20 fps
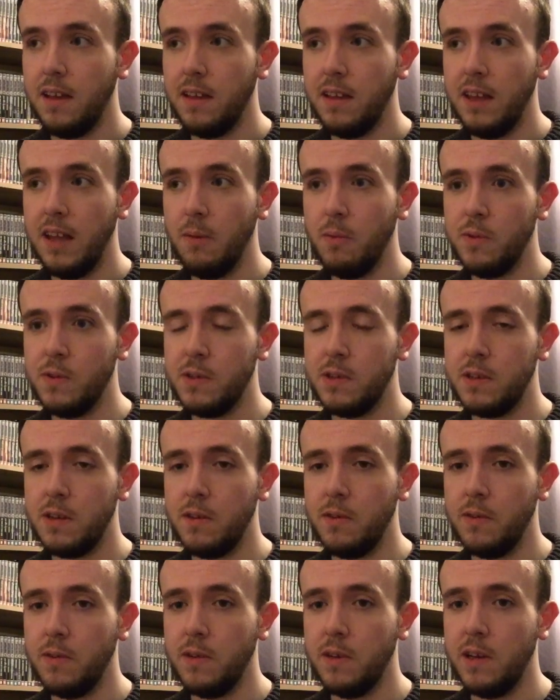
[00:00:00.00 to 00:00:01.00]
it was
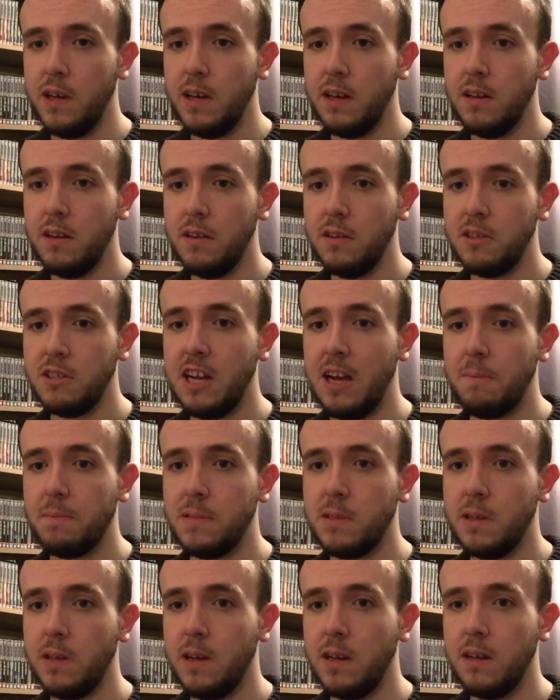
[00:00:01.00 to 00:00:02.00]
another
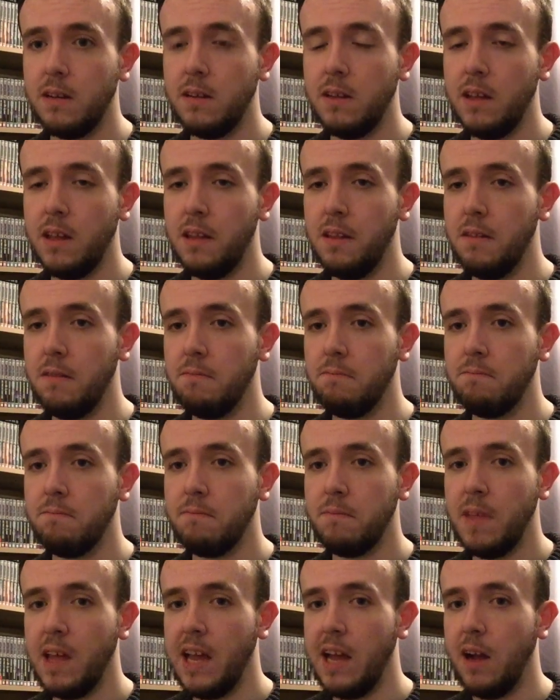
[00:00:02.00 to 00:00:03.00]
chapter in
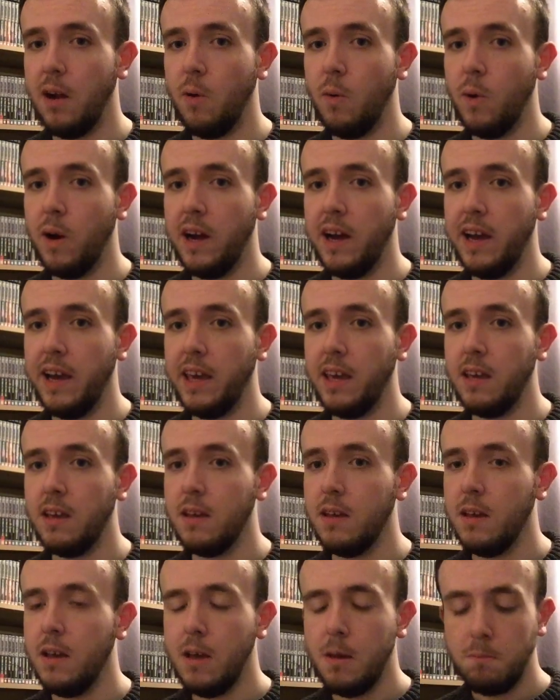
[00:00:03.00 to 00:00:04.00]
how I
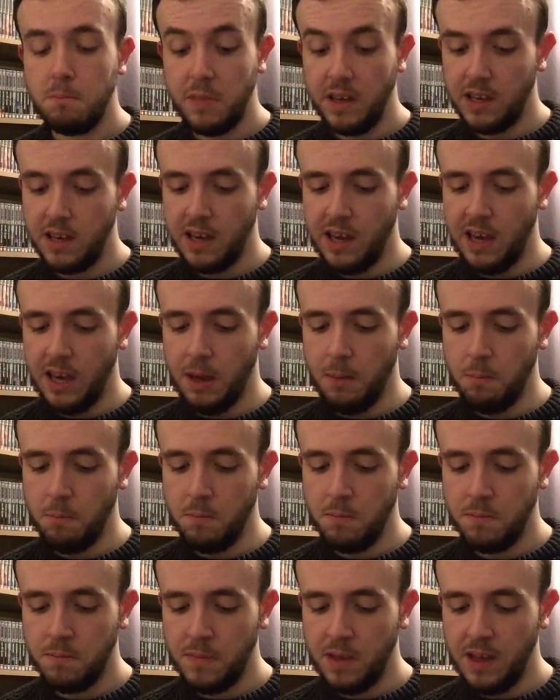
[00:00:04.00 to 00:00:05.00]

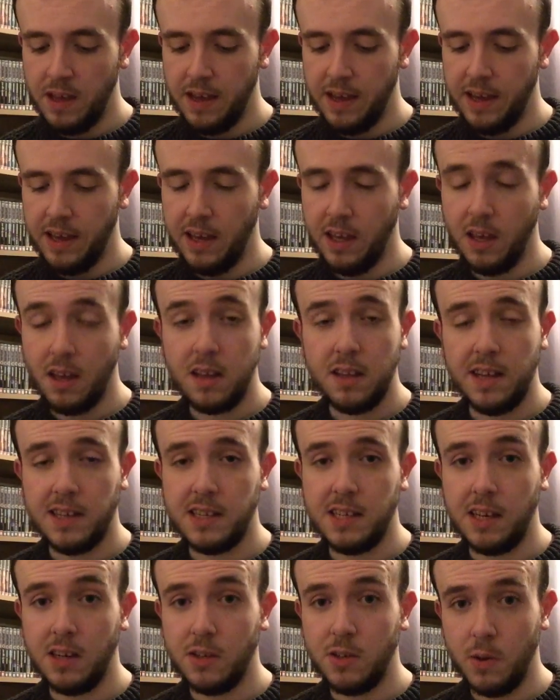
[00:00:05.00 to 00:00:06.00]
became a
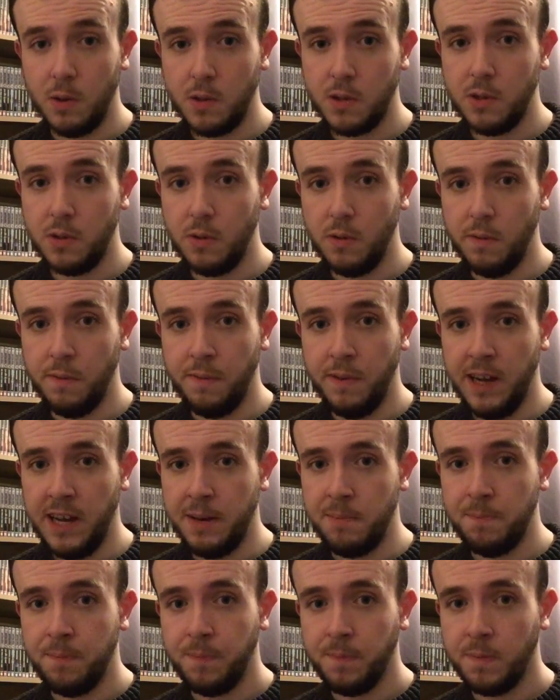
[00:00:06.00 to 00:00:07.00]
classic Doctor Who
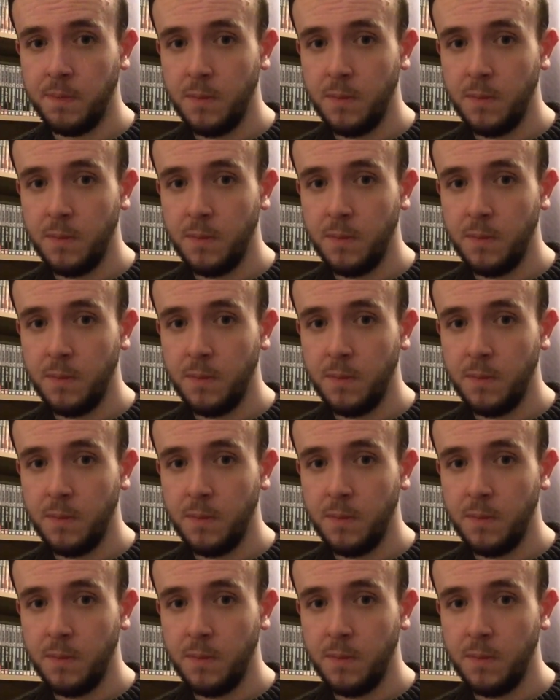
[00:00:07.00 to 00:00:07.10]
fan.